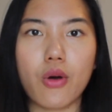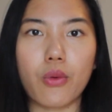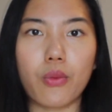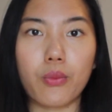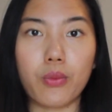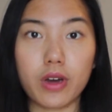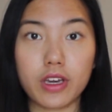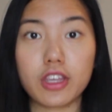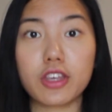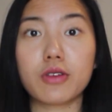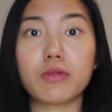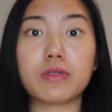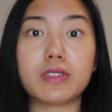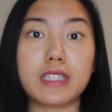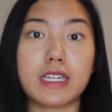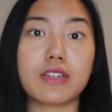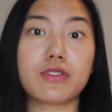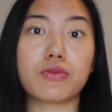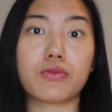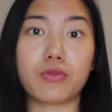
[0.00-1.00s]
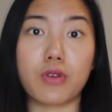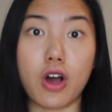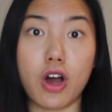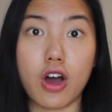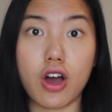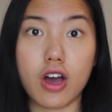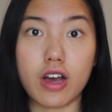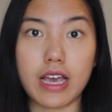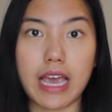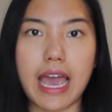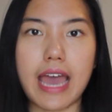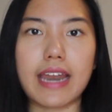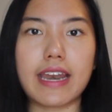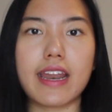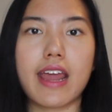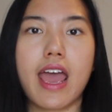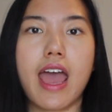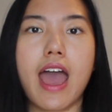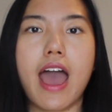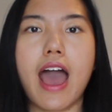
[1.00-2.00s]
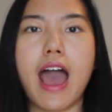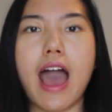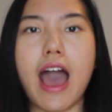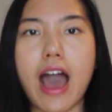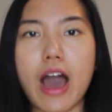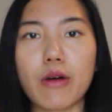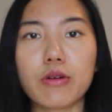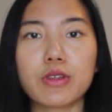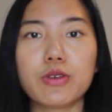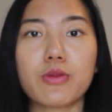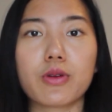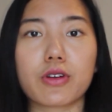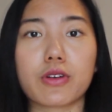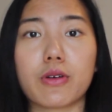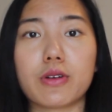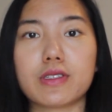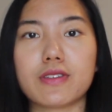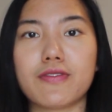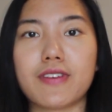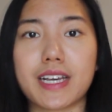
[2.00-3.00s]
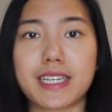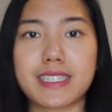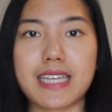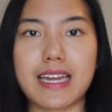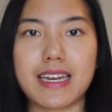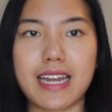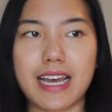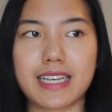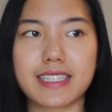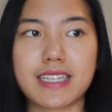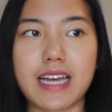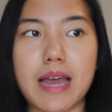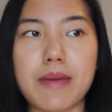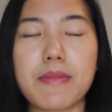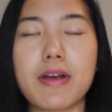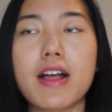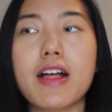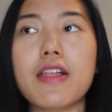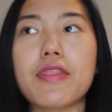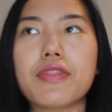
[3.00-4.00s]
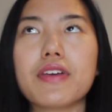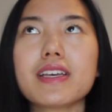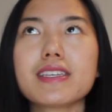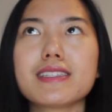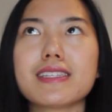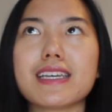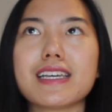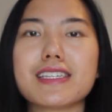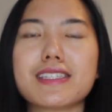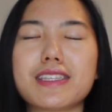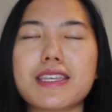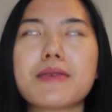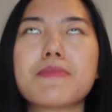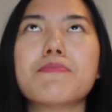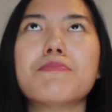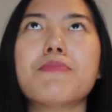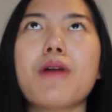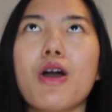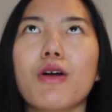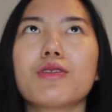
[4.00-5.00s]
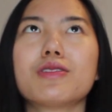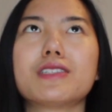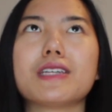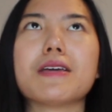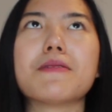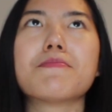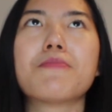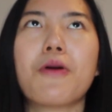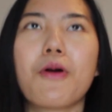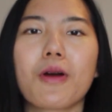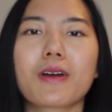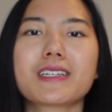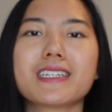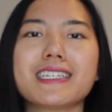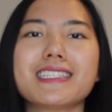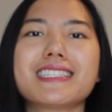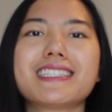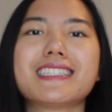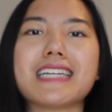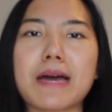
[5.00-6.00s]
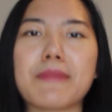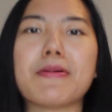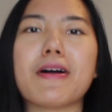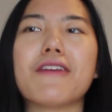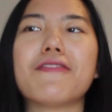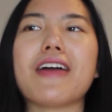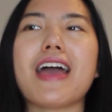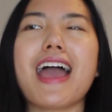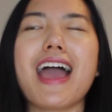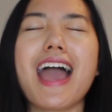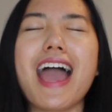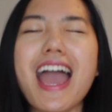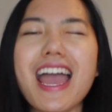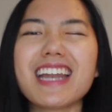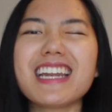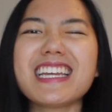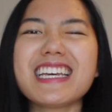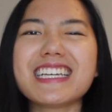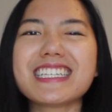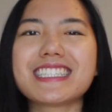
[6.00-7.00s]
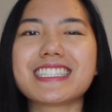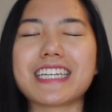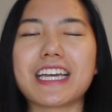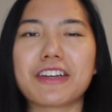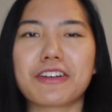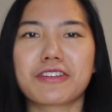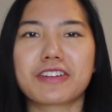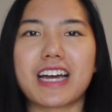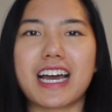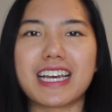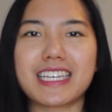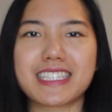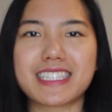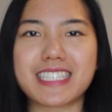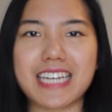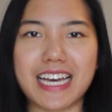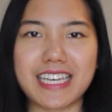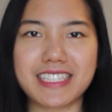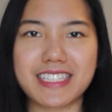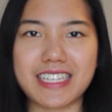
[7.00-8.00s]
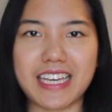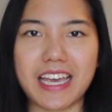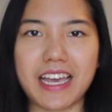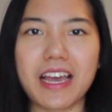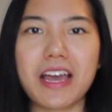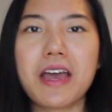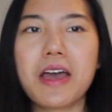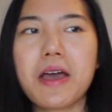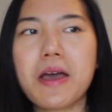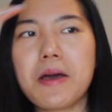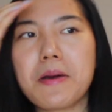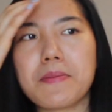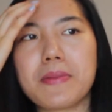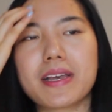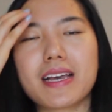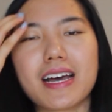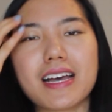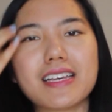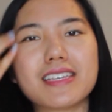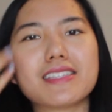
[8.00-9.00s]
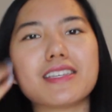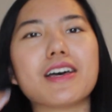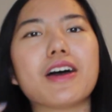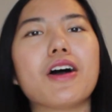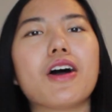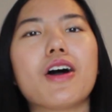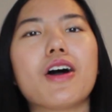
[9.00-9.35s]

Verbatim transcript: what you did wrong and how you are going to fix that next time. This is the most important step of any standardized testing because